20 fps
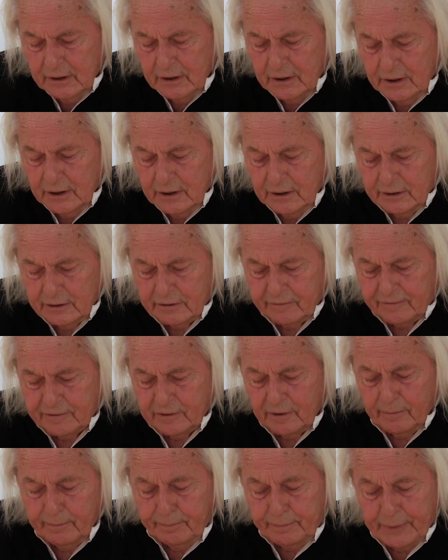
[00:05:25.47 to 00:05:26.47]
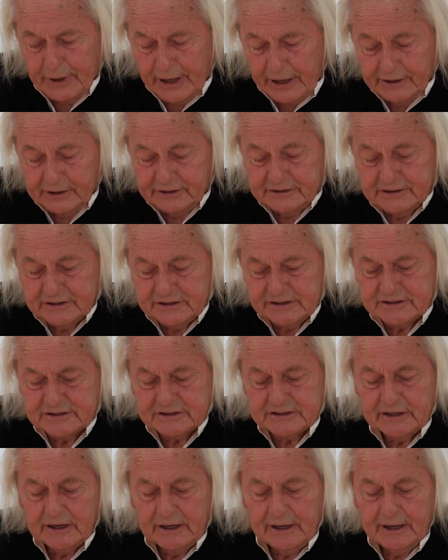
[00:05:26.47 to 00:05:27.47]
a lot of
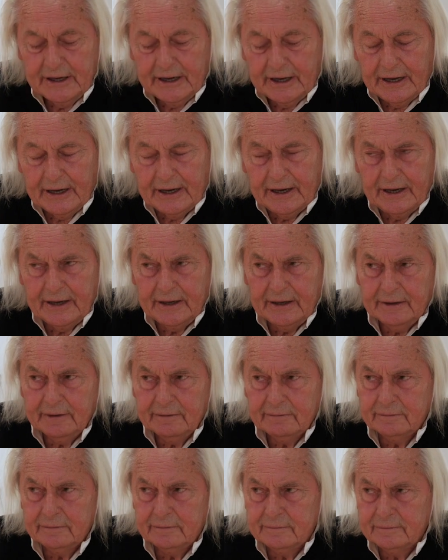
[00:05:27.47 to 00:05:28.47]
competitors. I